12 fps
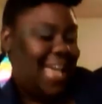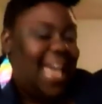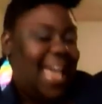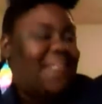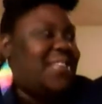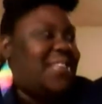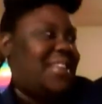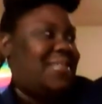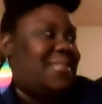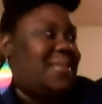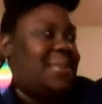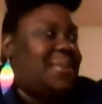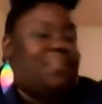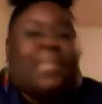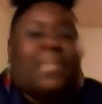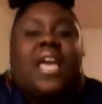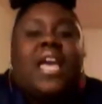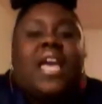I don't know.
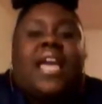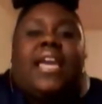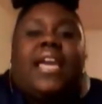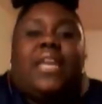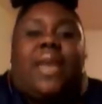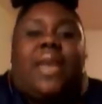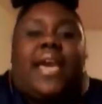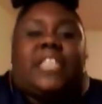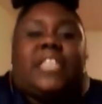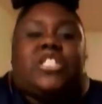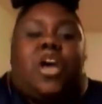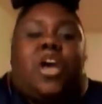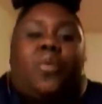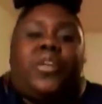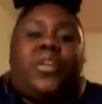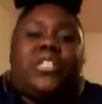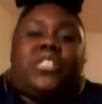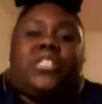Anyway, so
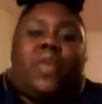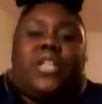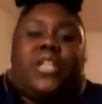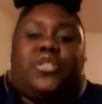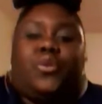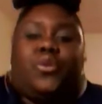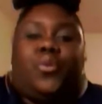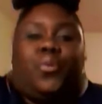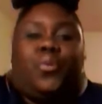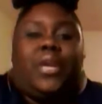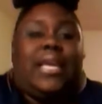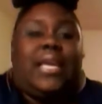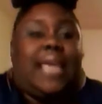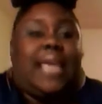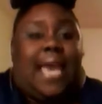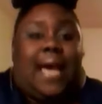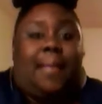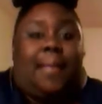we're just going to
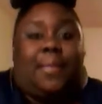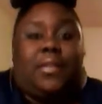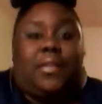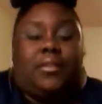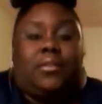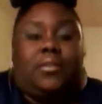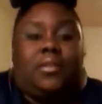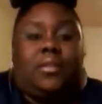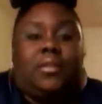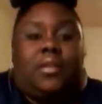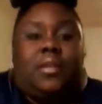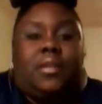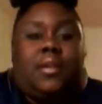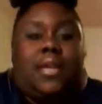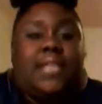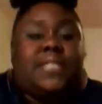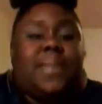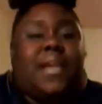recap.
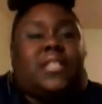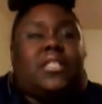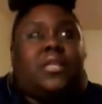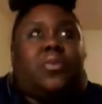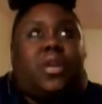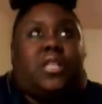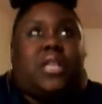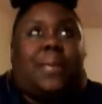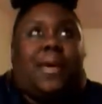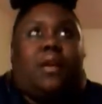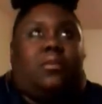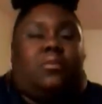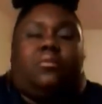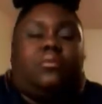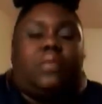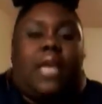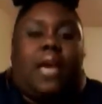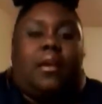Especially we're going to talk about,
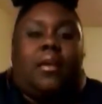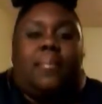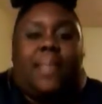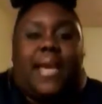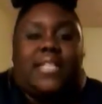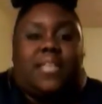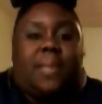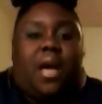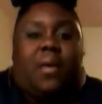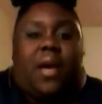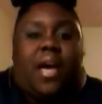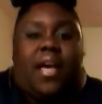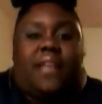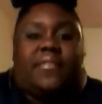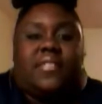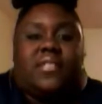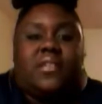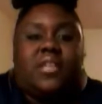Basketball
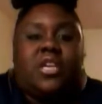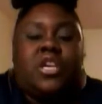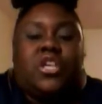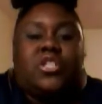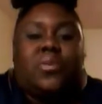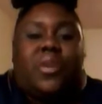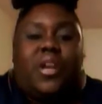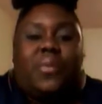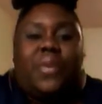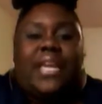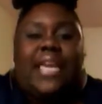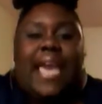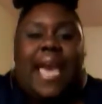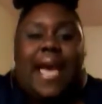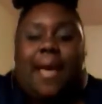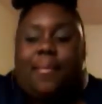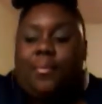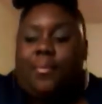Wives. So we're going to
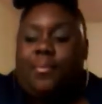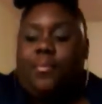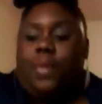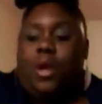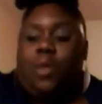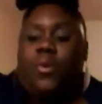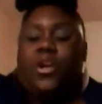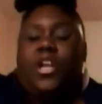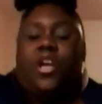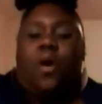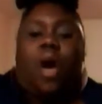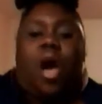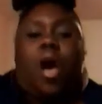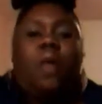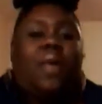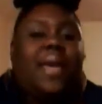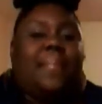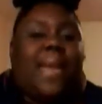recap. And we're going to go
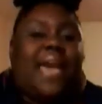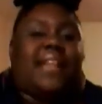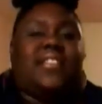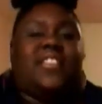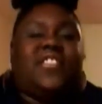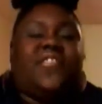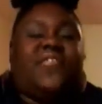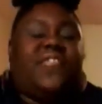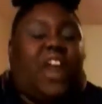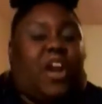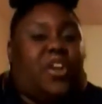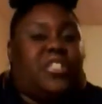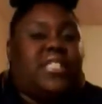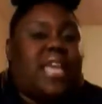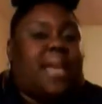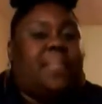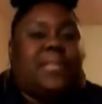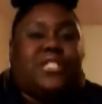all the way back to the first
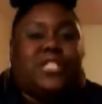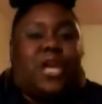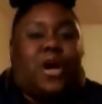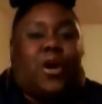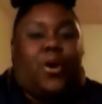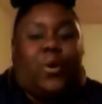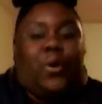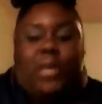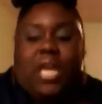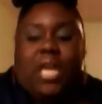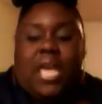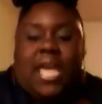episode.